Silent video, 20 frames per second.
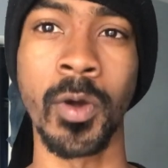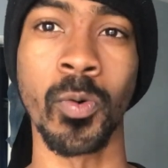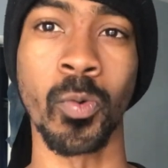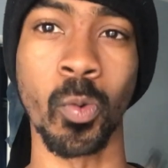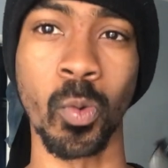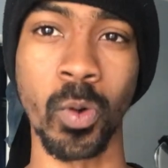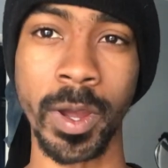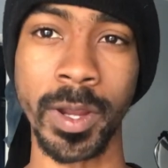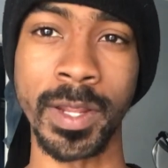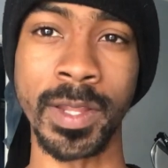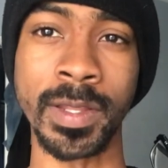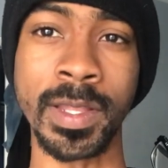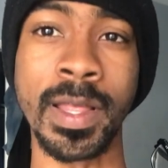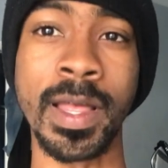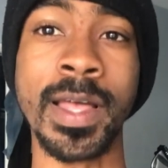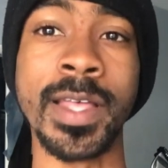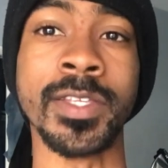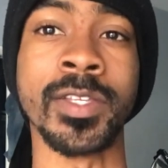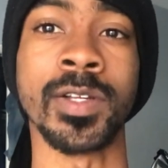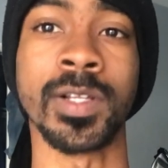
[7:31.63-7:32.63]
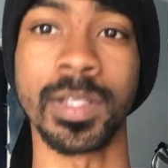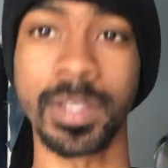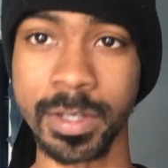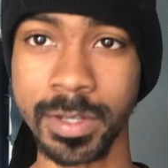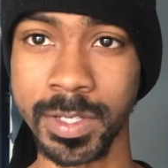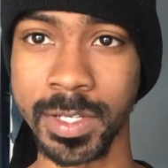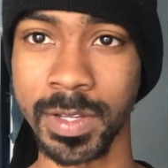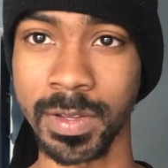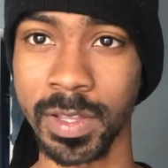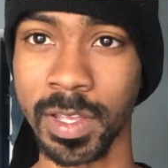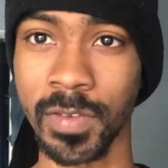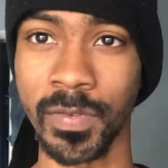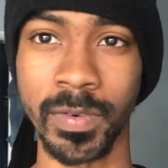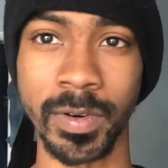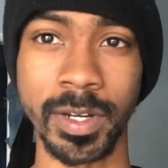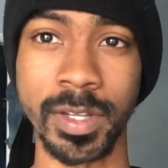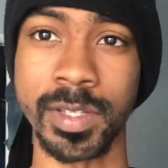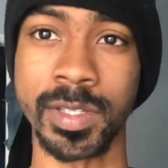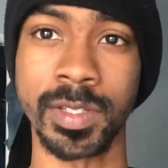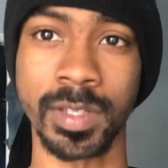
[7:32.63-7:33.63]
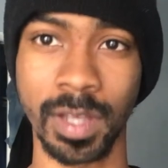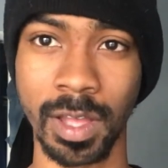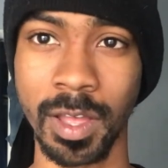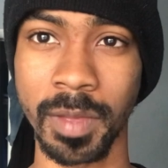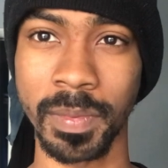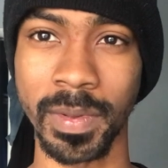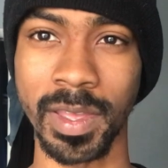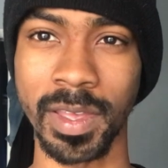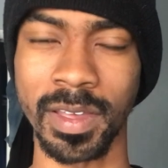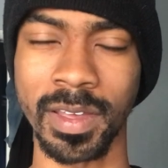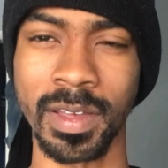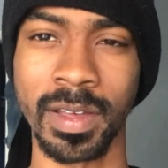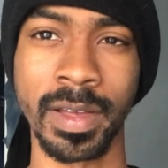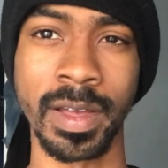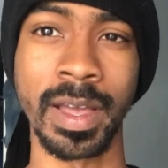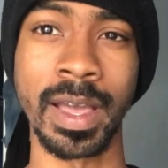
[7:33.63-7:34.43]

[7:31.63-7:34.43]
written exclusively for this topic,